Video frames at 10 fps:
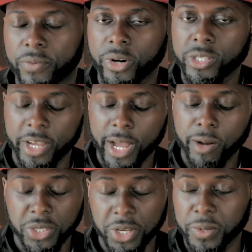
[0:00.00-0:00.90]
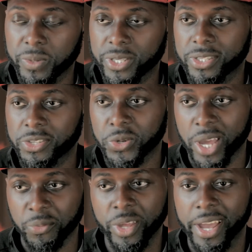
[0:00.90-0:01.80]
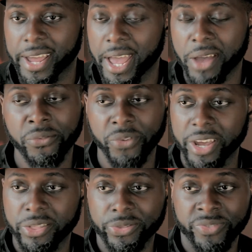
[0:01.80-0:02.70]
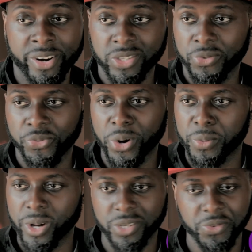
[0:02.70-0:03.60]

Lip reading: The first thing I would tell them is you definitely got to have faith, first and foremost.